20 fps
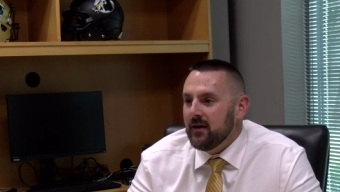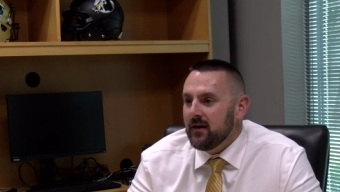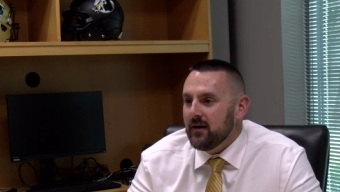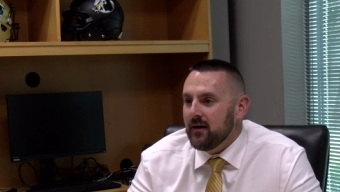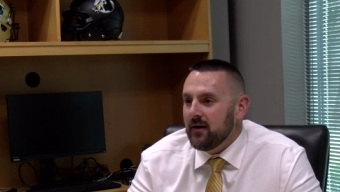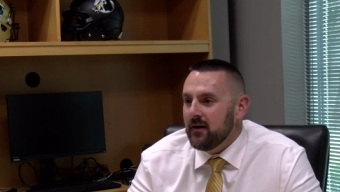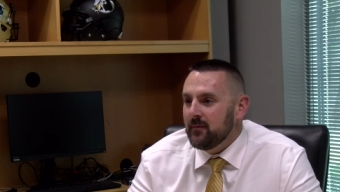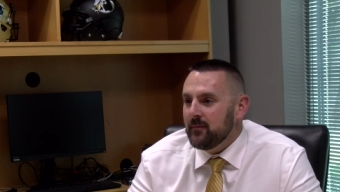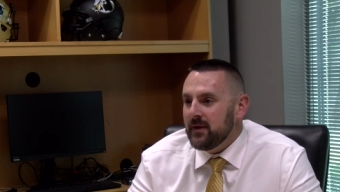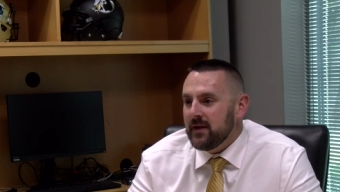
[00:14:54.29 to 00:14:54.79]

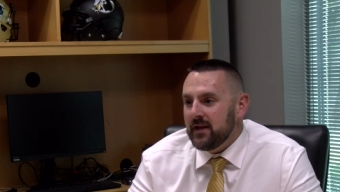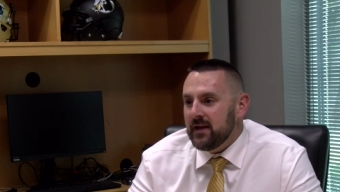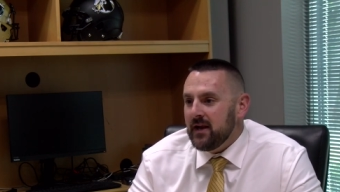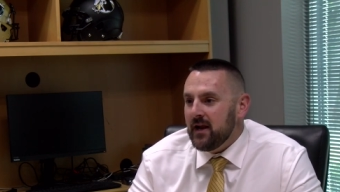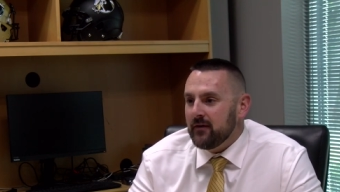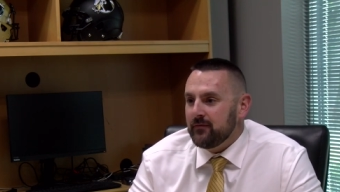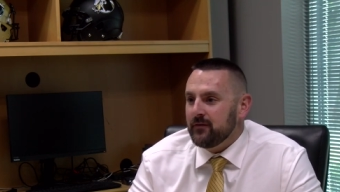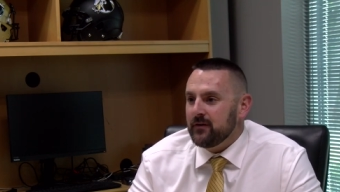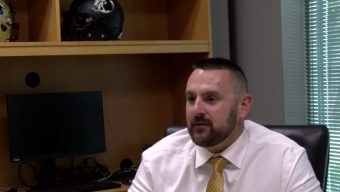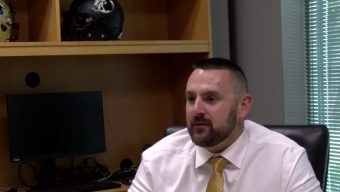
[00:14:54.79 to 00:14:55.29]
um, in an
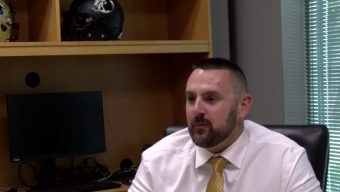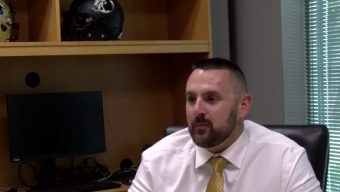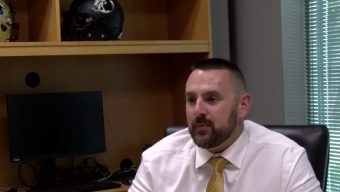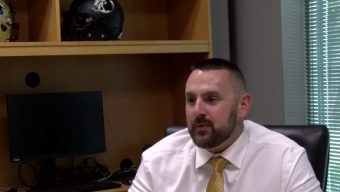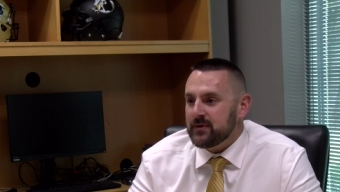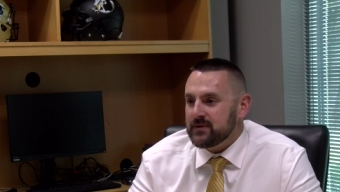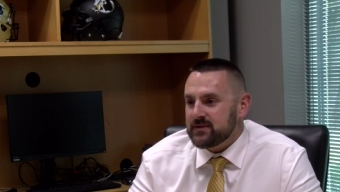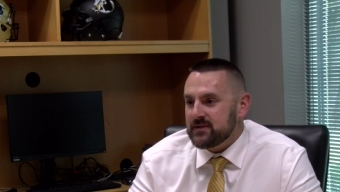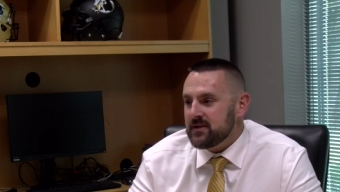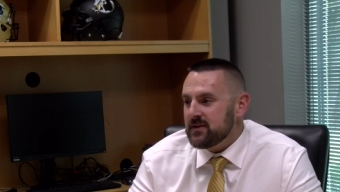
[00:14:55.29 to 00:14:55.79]
effort to
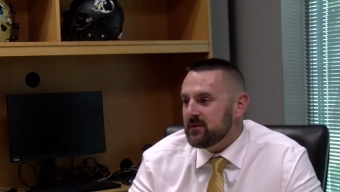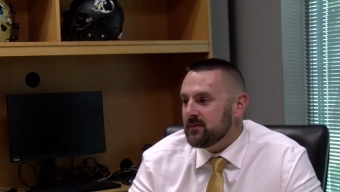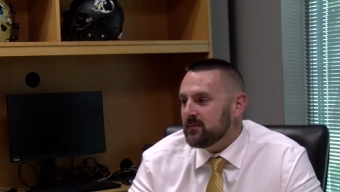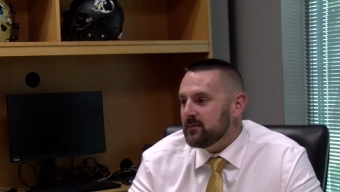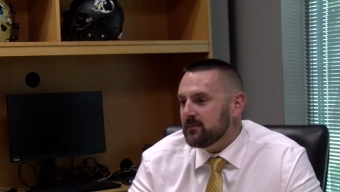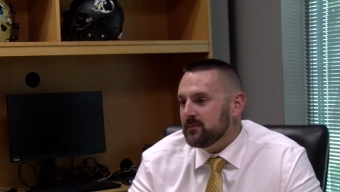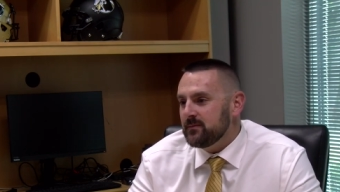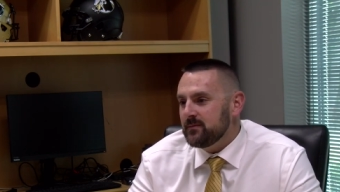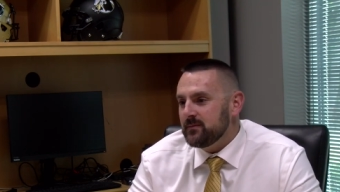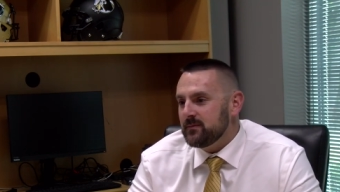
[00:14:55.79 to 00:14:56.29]
push
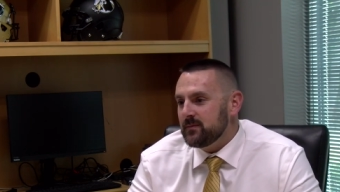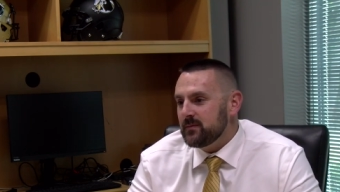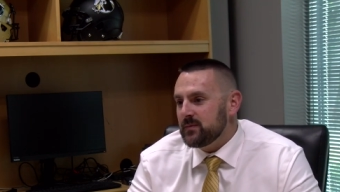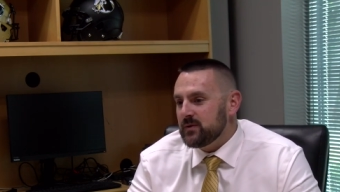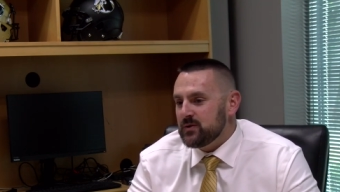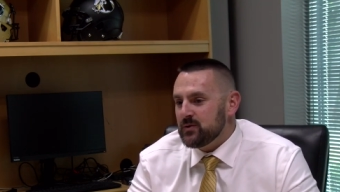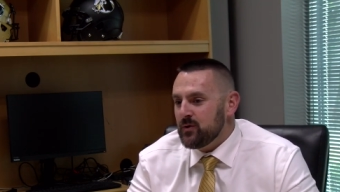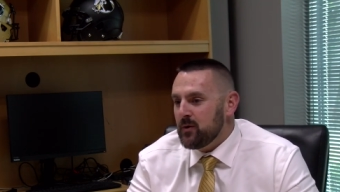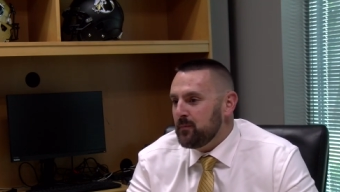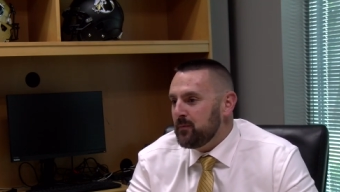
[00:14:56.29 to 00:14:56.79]
them
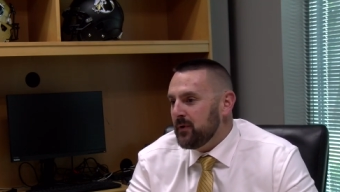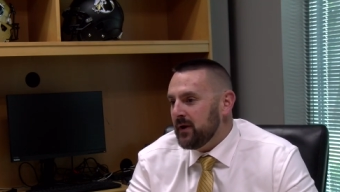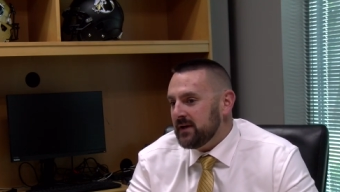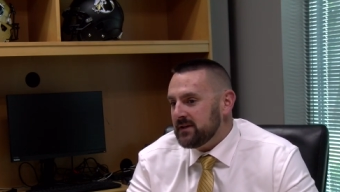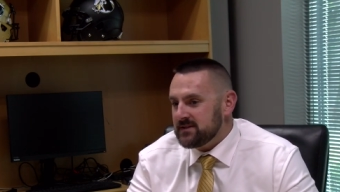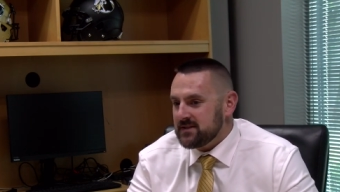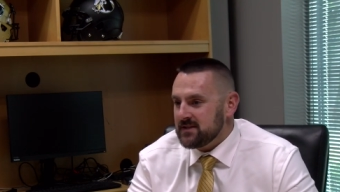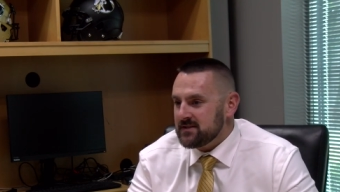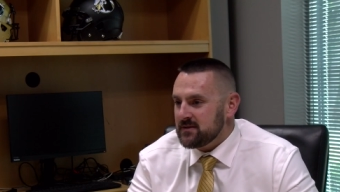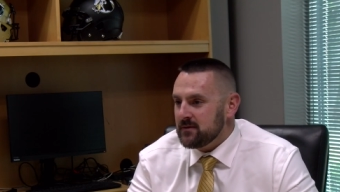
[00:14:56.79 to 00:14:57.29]
to a
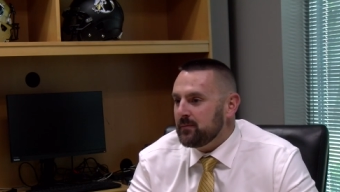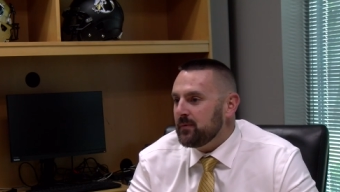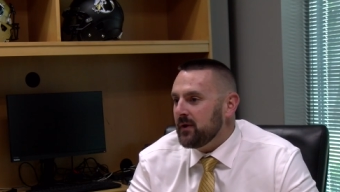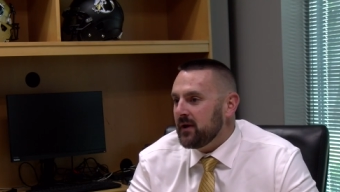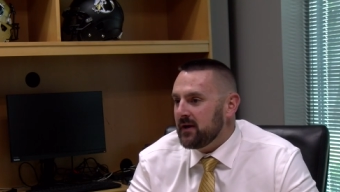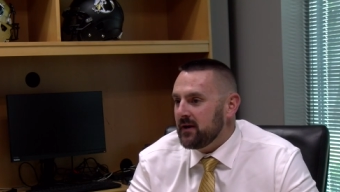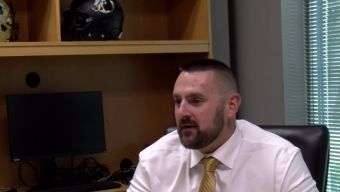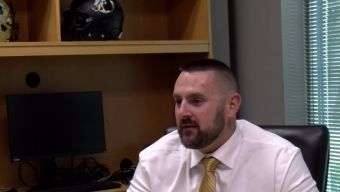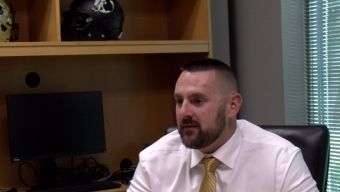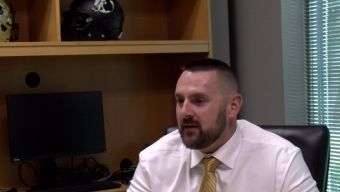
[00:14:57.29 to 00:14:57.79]
place as a
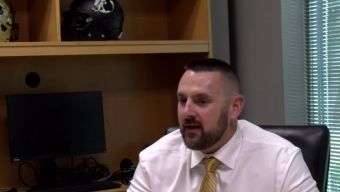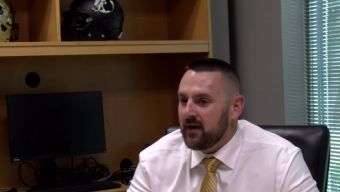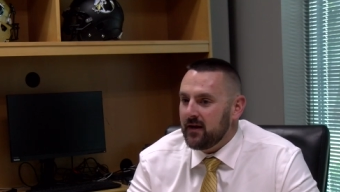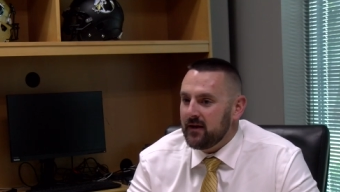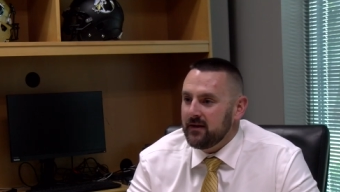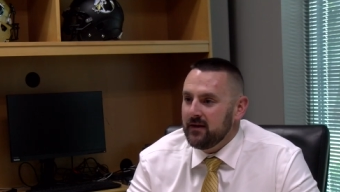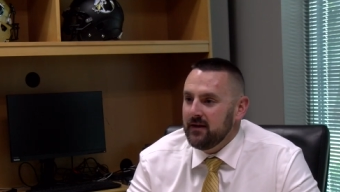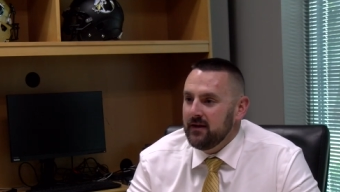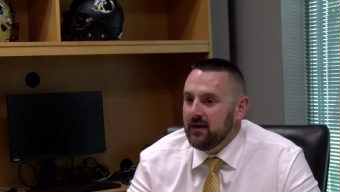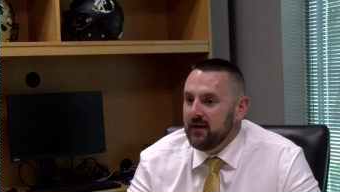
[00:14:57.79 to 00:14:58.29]
player
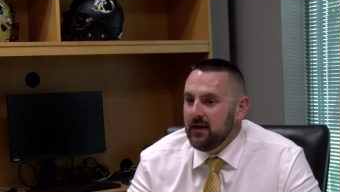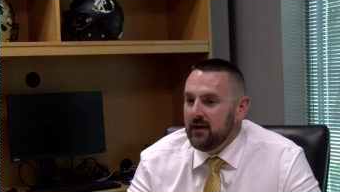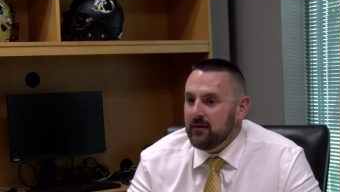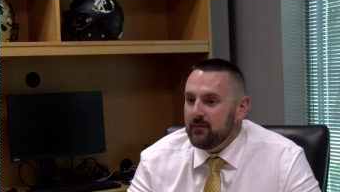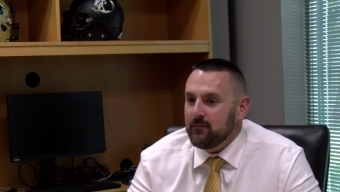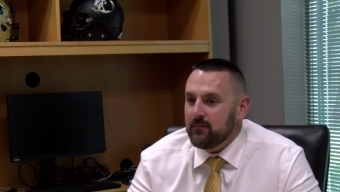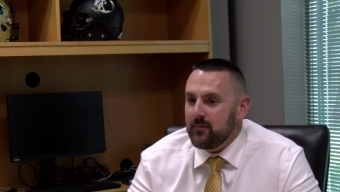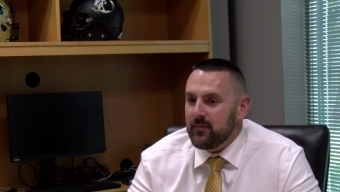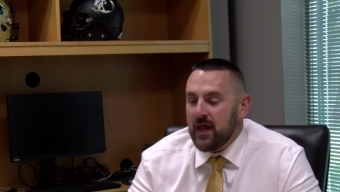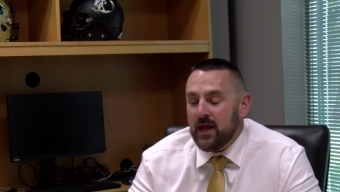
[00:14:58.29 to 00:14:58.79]
that
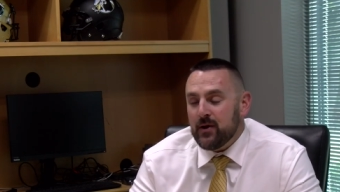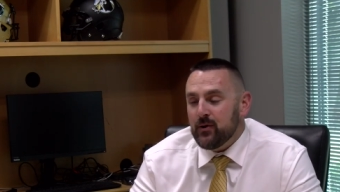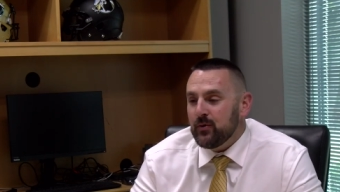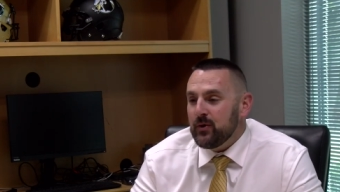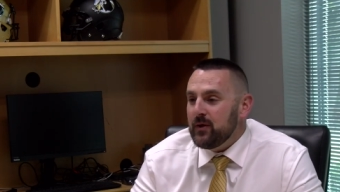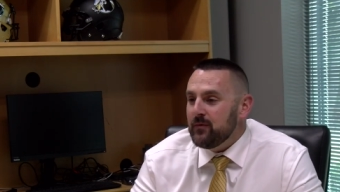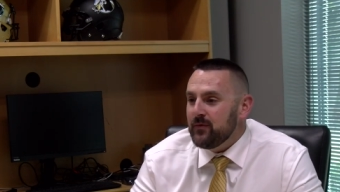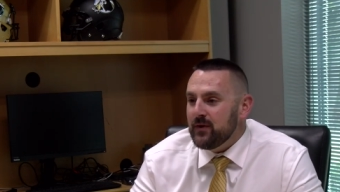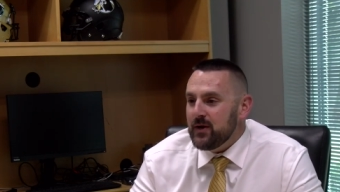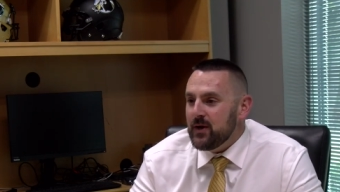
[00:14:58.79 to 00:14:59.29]
they
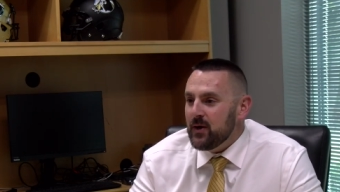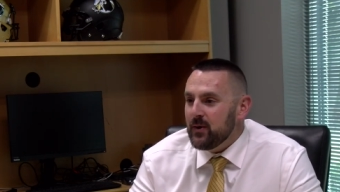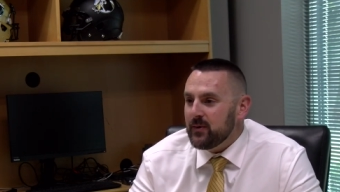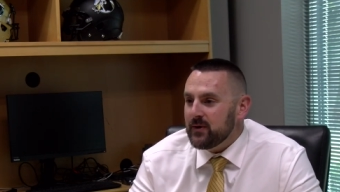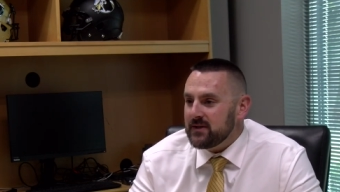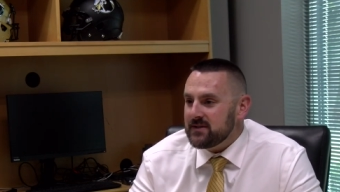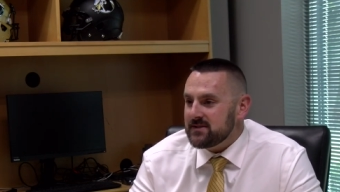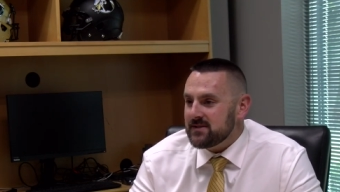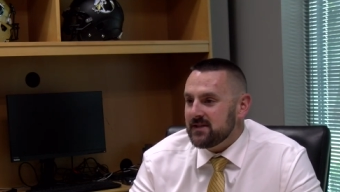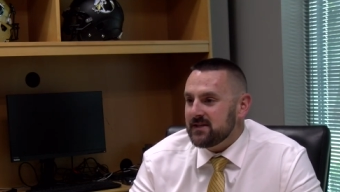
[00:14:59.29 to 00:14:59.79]
don't even know
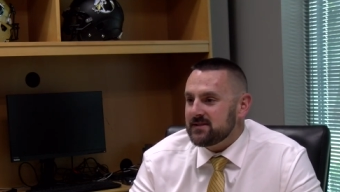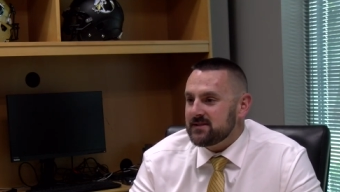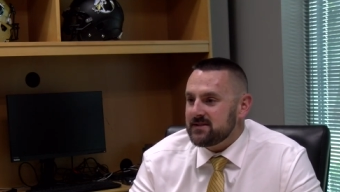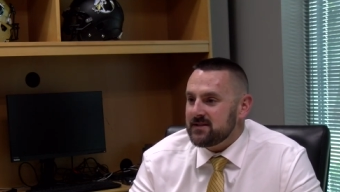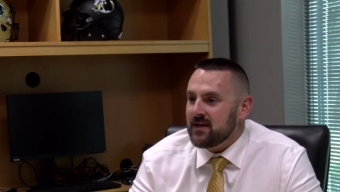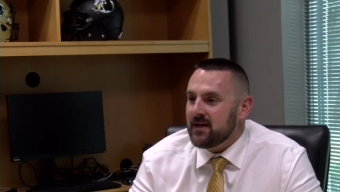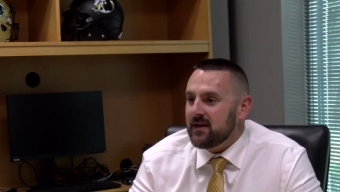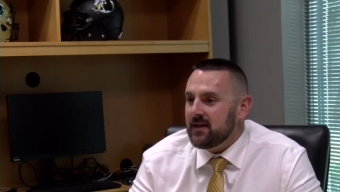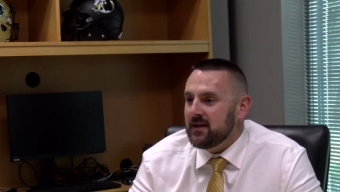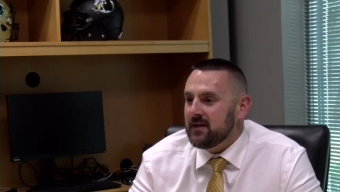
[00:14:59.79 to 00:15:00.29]
exists
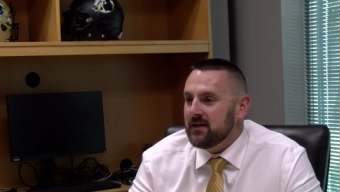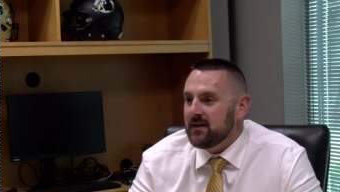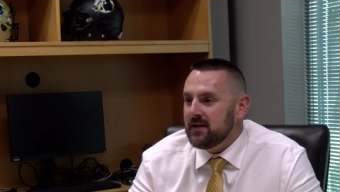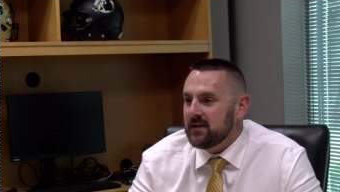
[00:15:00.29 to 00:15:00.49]
yet.